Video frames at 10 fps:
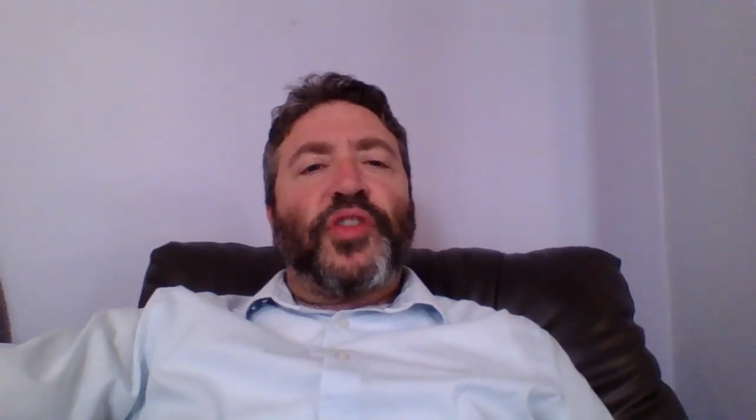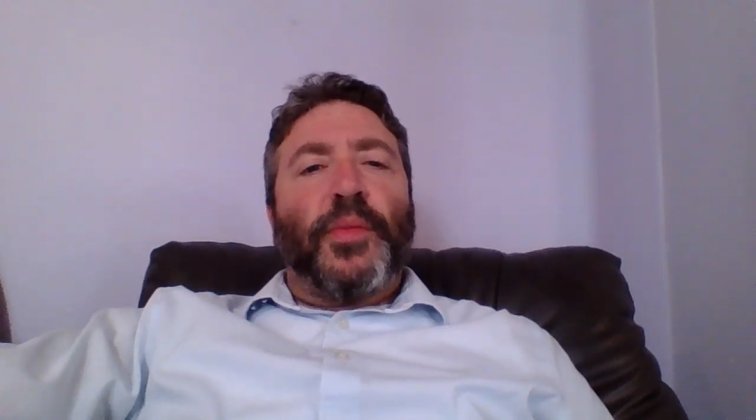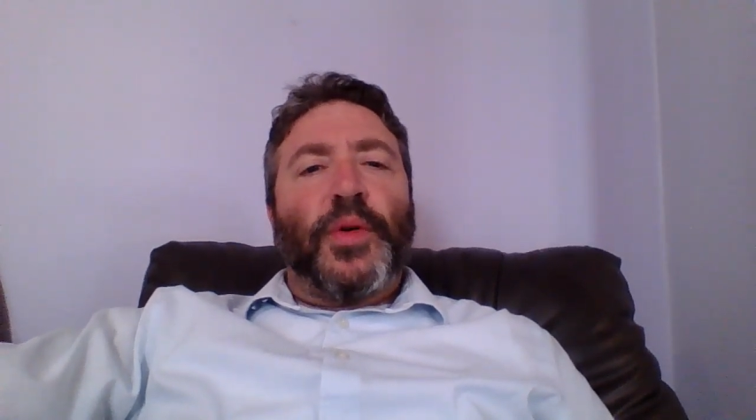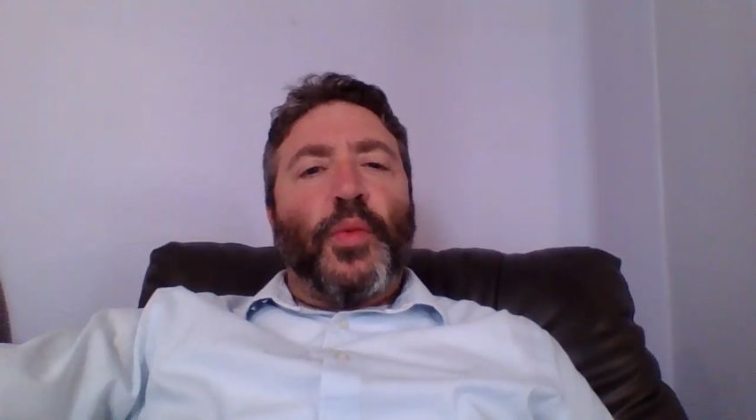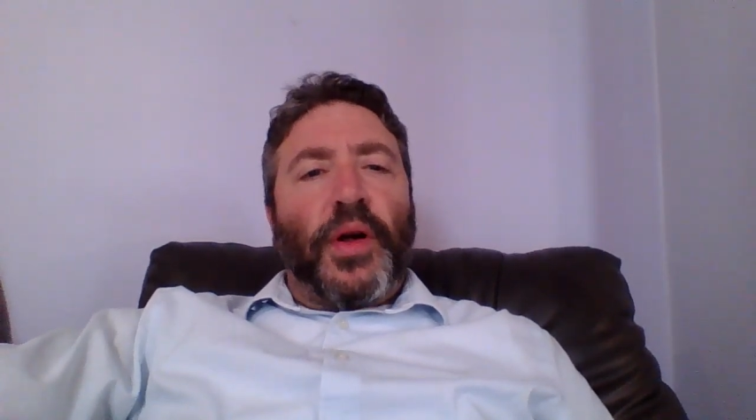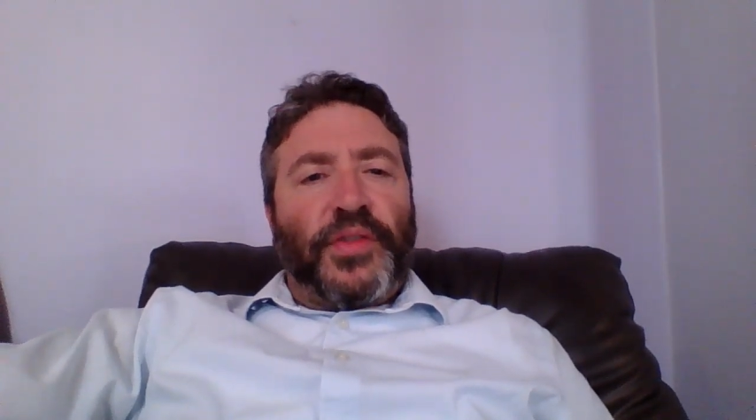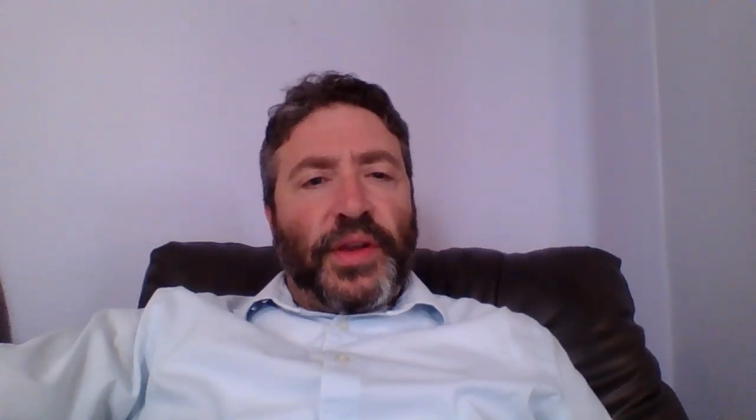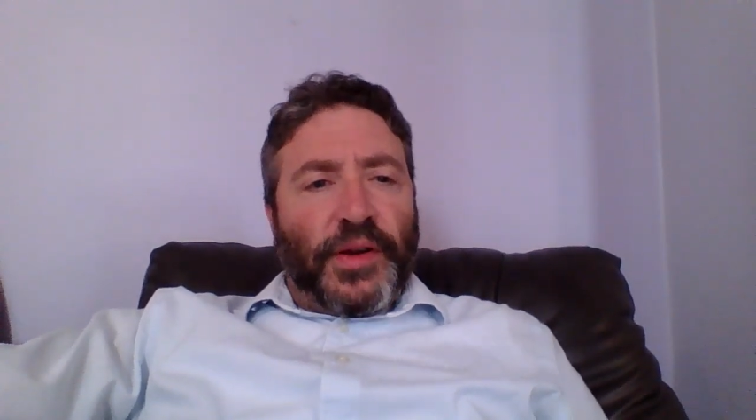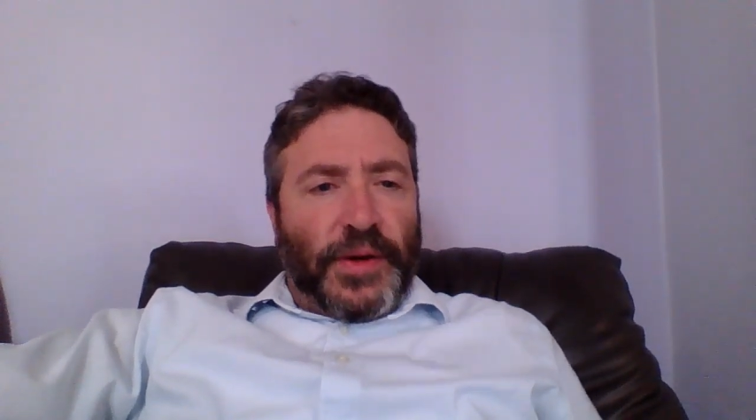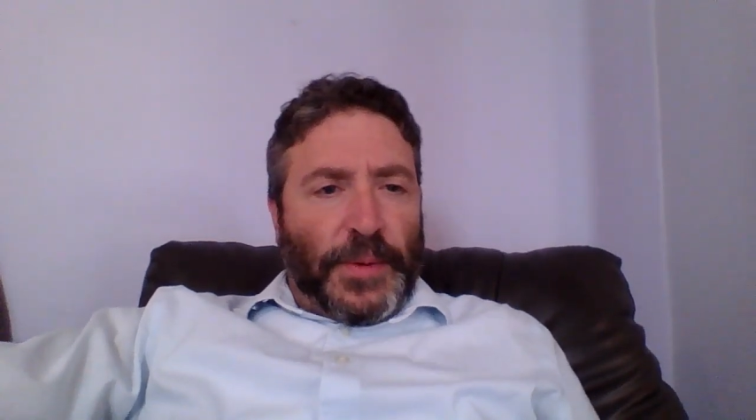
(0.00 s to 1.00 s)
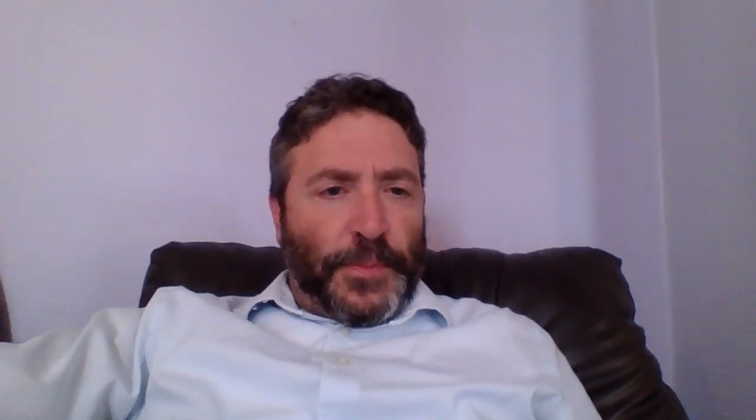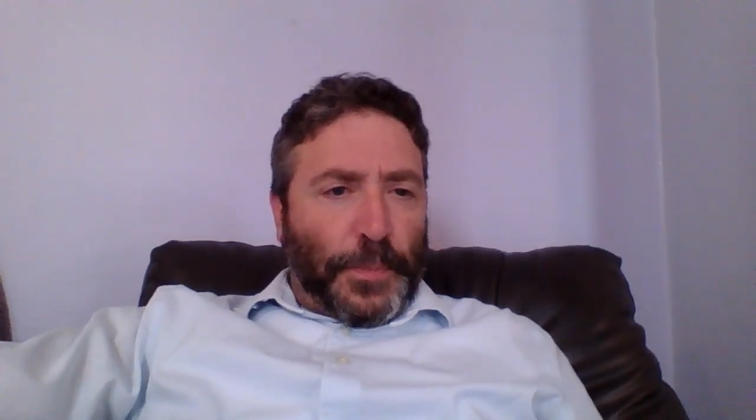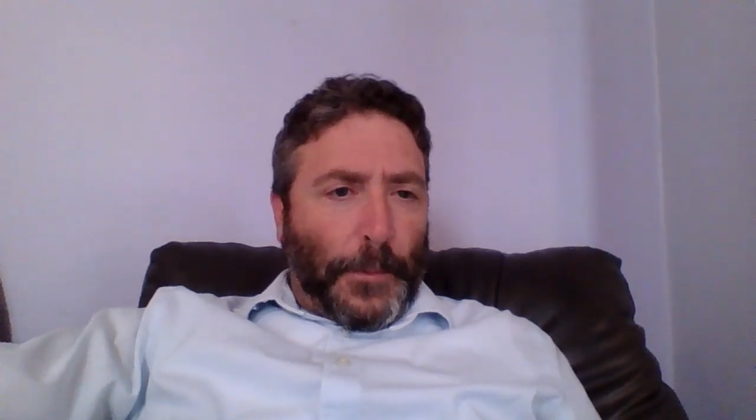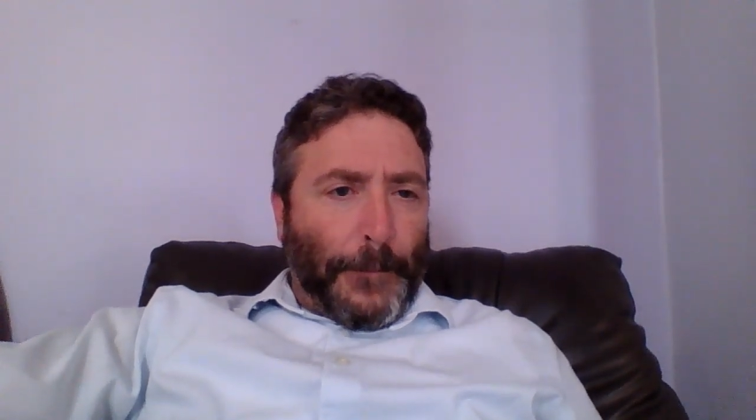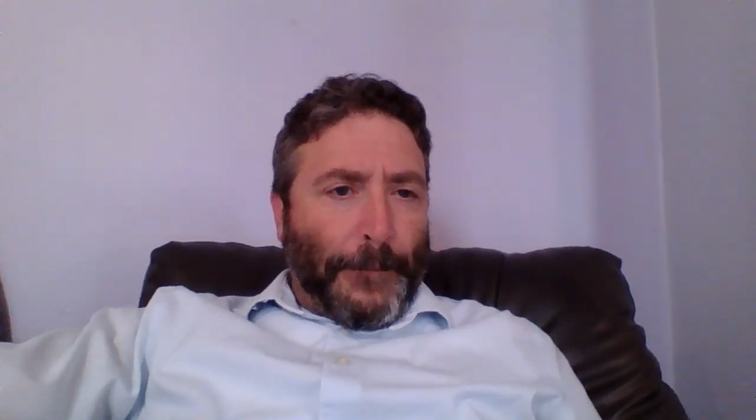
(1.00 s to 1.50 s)
someone want to hear
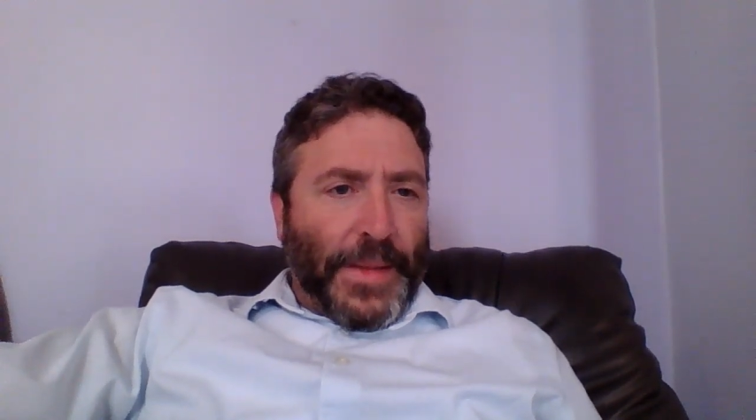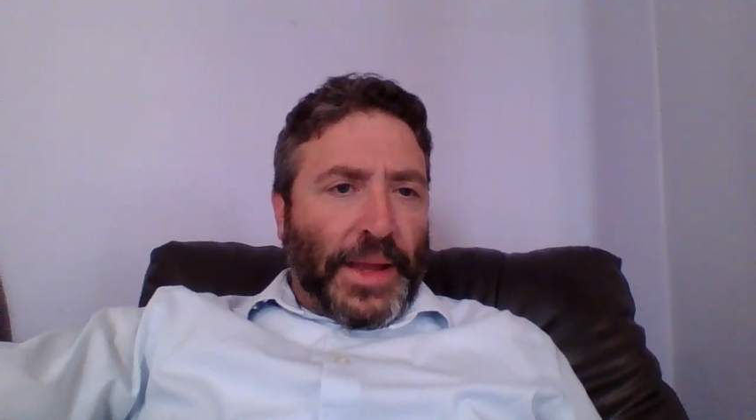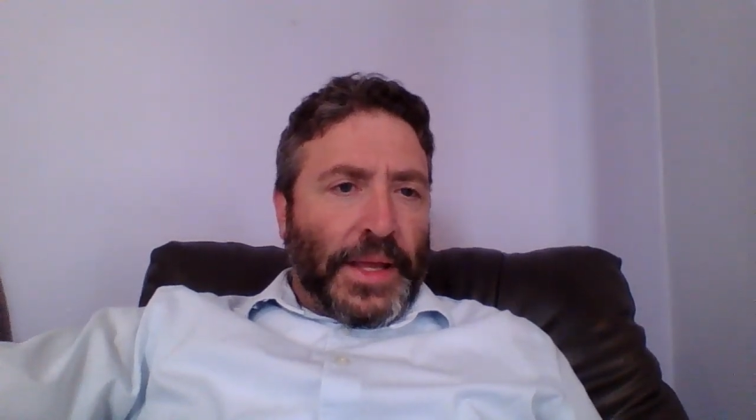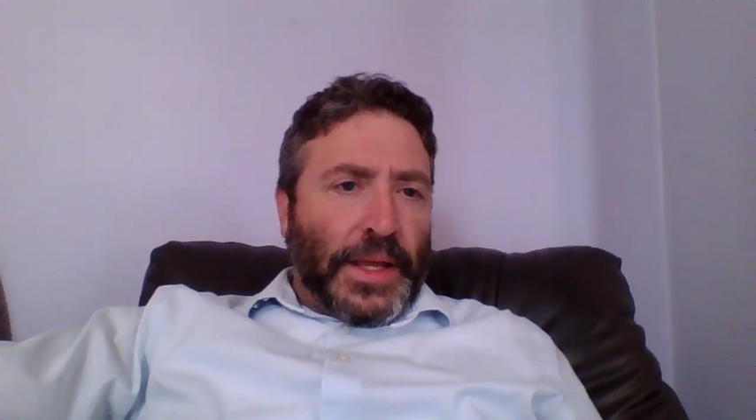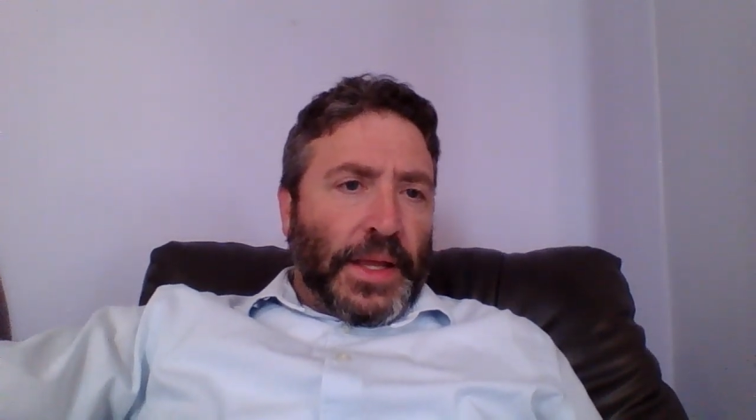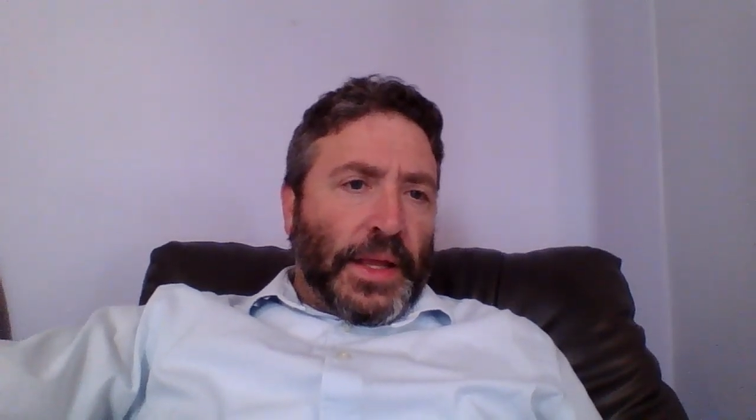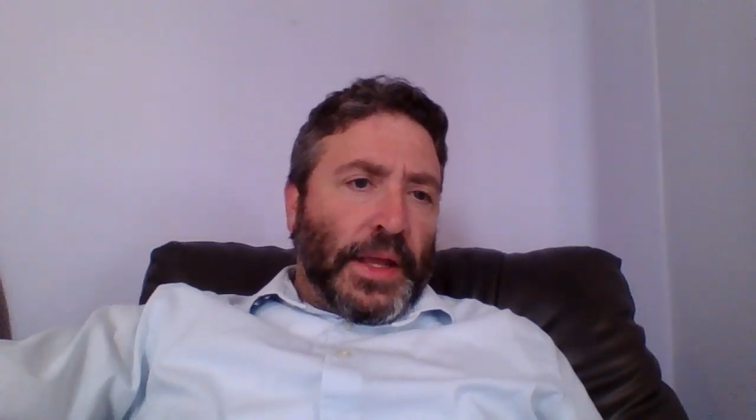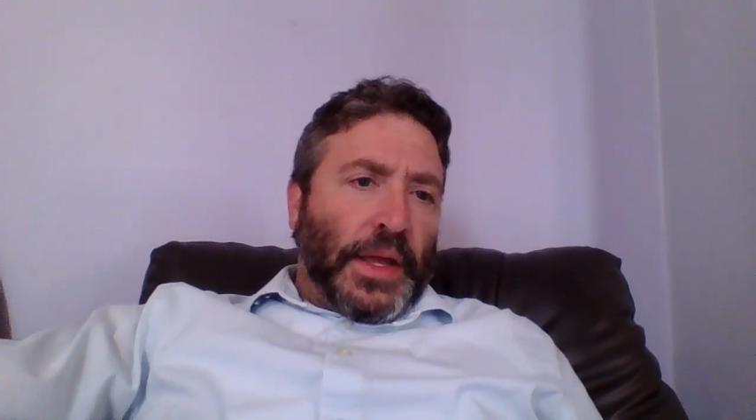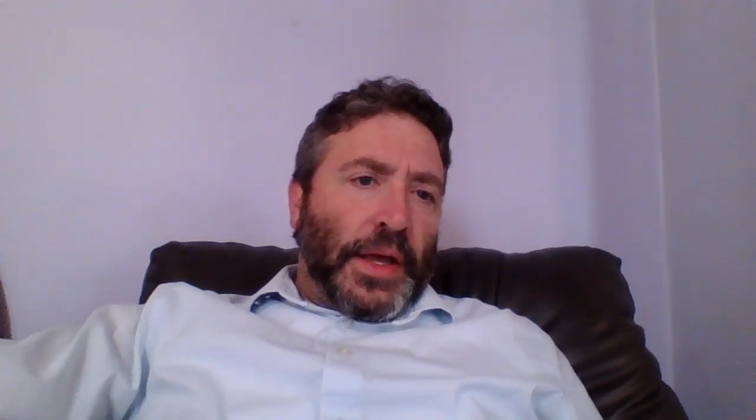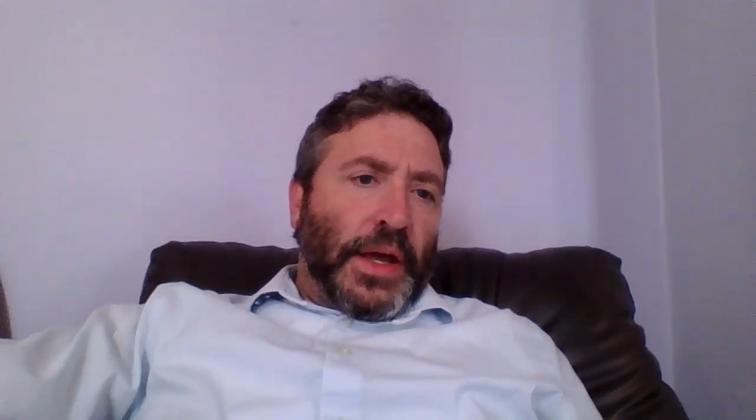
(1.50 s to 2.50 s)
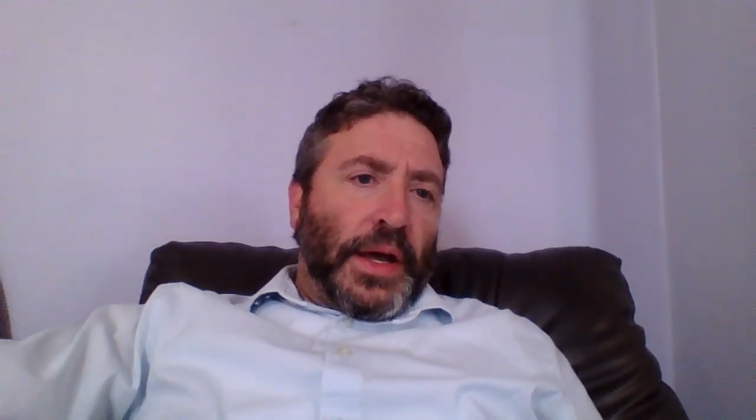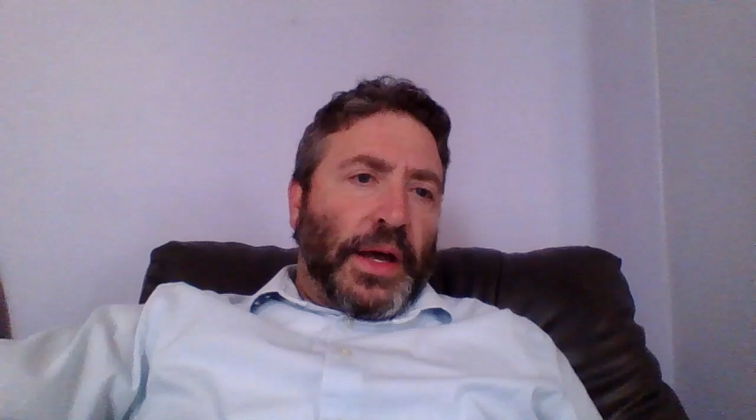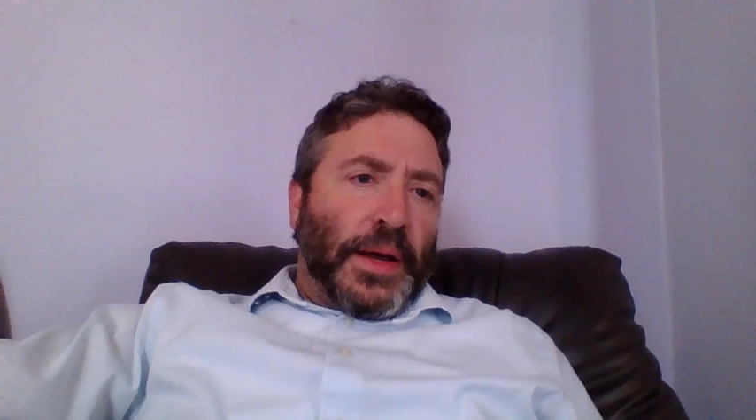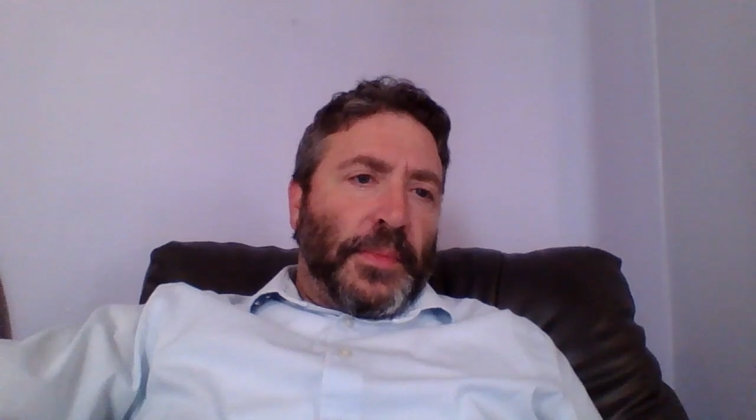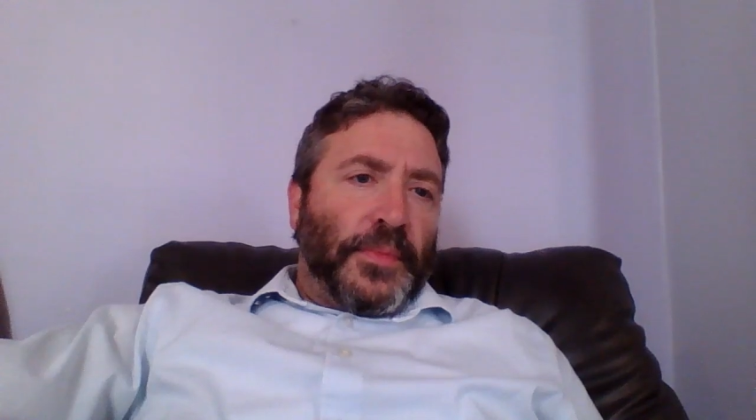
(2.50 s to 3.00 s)
it?
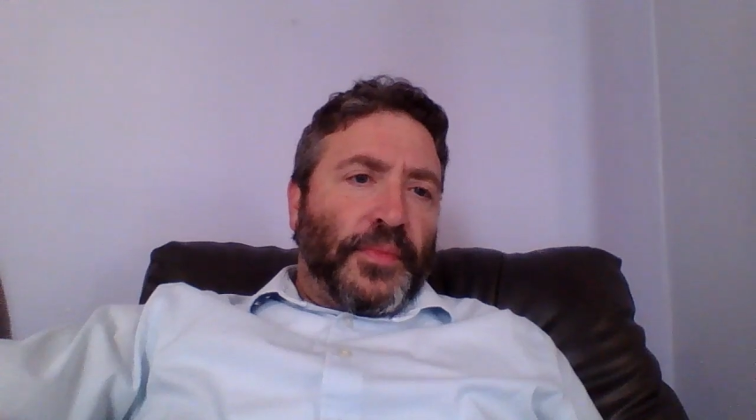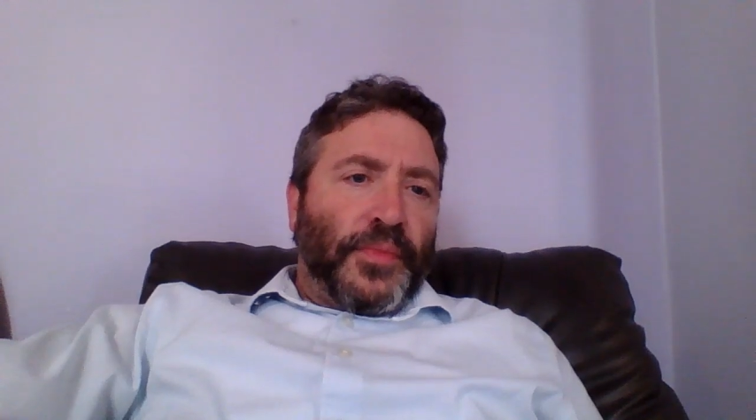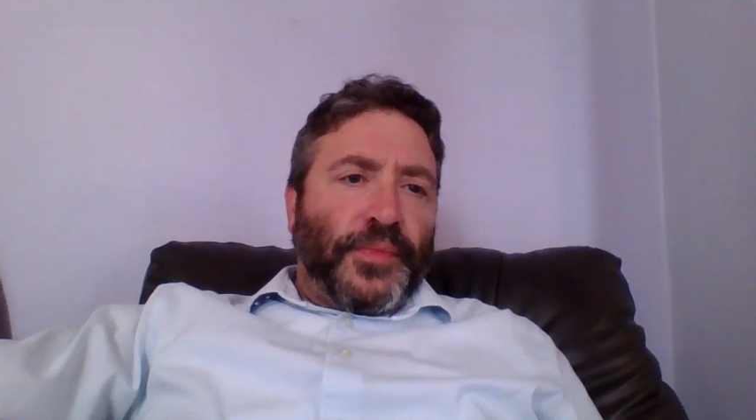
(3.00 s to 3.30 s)
Um,